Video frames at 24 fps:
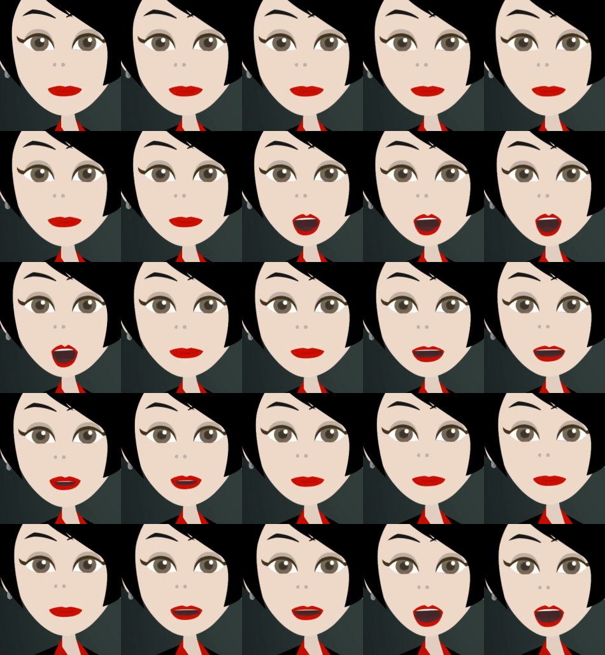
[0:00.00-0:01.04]
However,
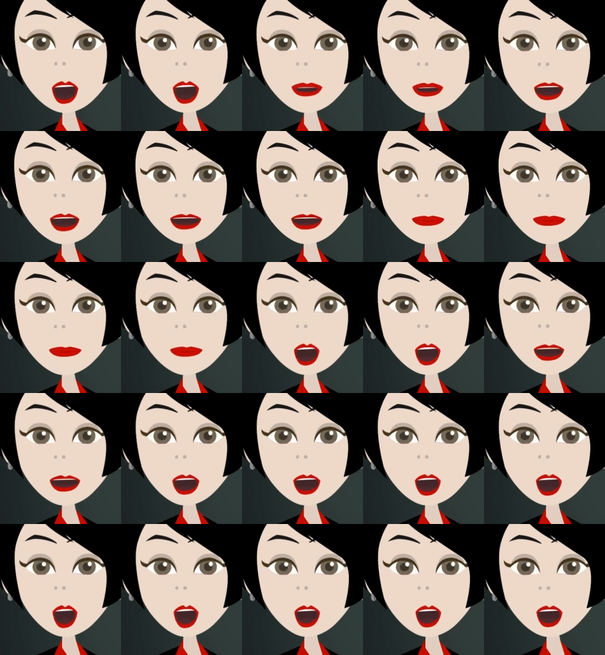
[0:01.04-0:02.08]
users of
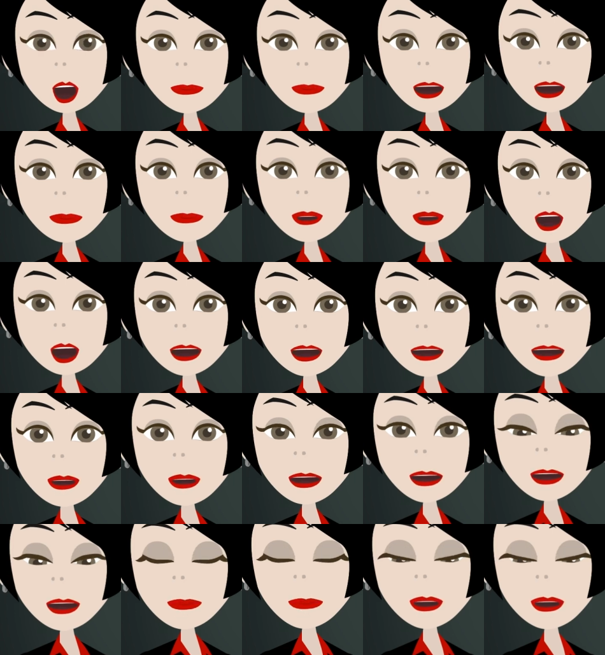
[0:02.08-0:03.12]
Django Music
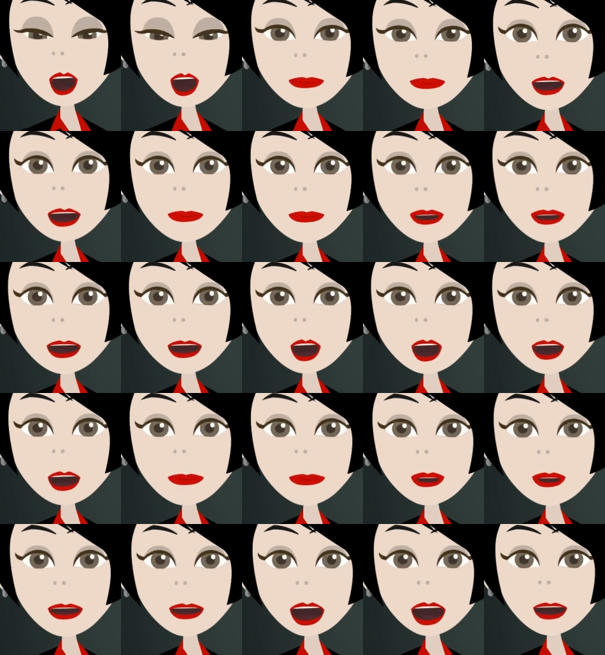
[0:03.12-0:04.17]
Publishers reported that
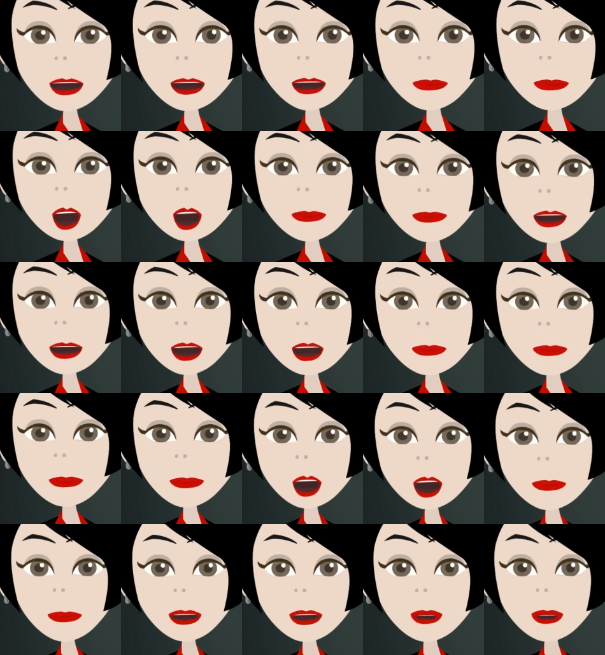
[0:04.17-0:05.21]
writers really prefer
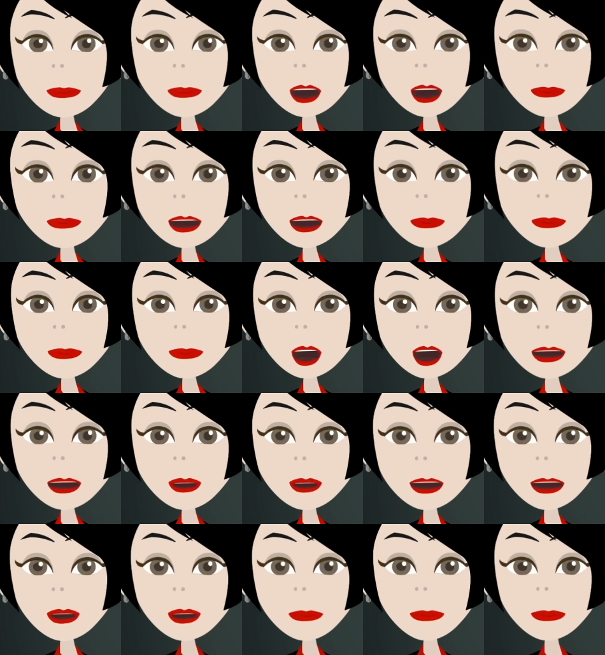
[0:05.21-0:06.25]
short and simple
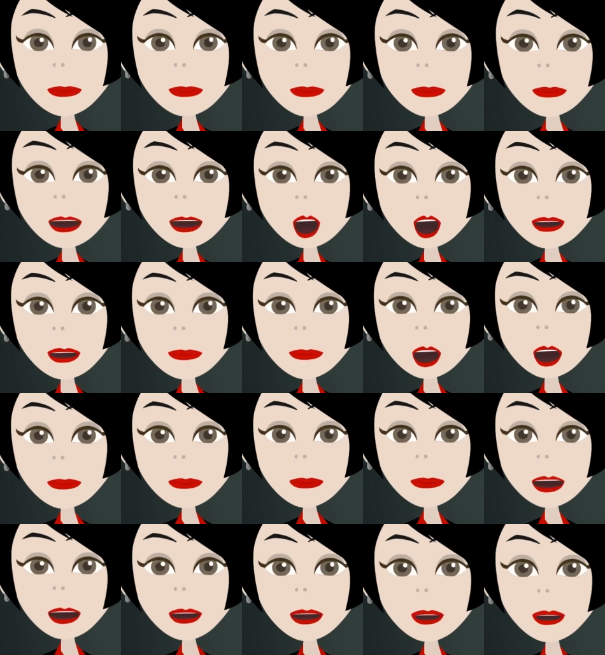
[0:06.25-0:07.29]
statements, like this
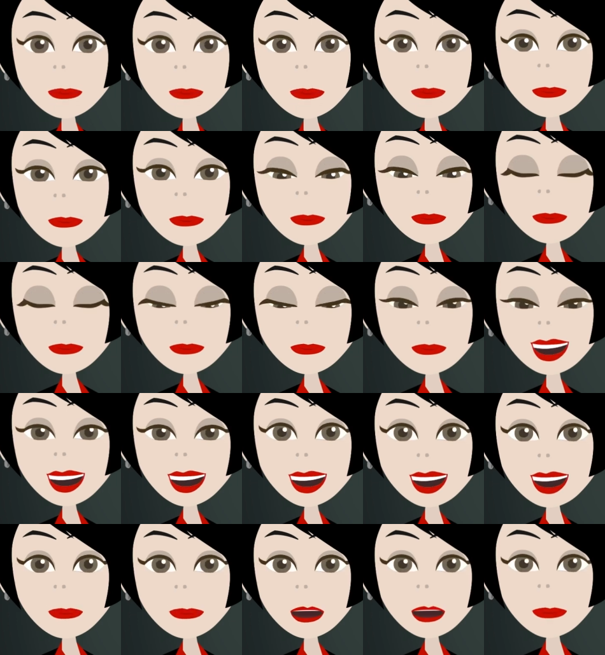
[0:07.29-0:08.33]
one.
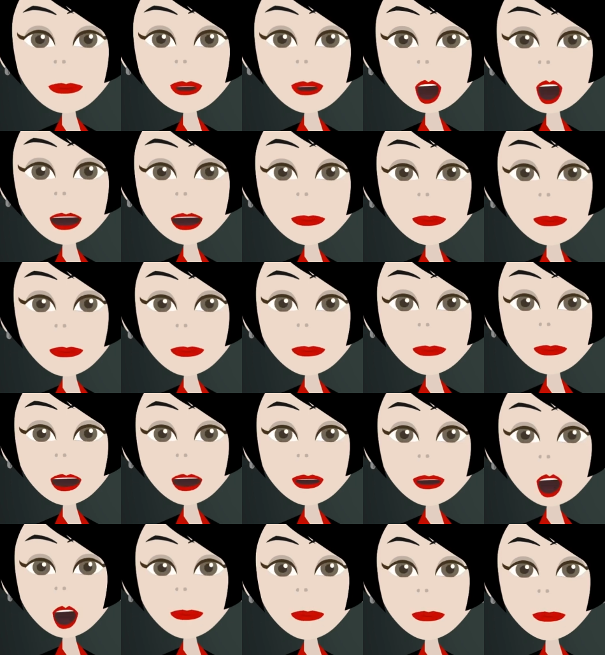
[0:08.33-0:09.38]
Of course, you
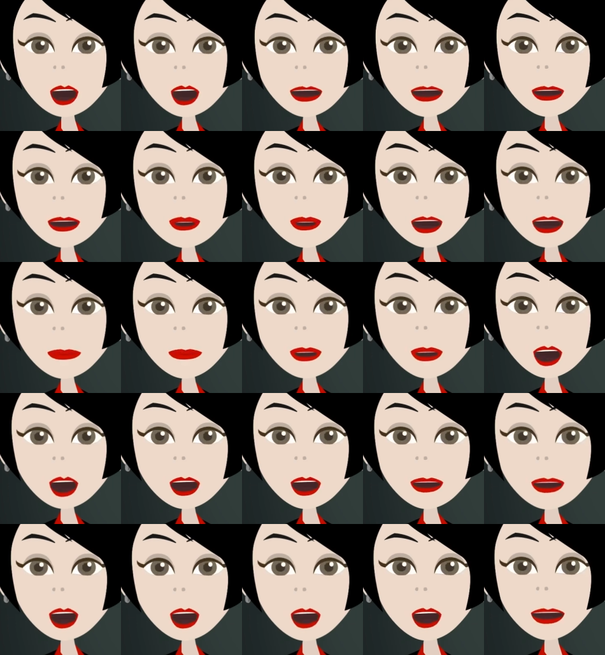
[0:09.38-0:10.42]
can style this
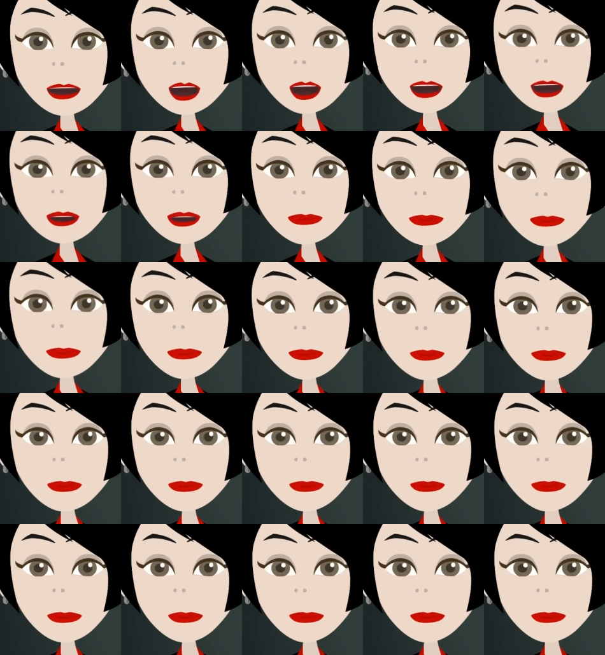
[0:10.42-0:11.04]
however you want.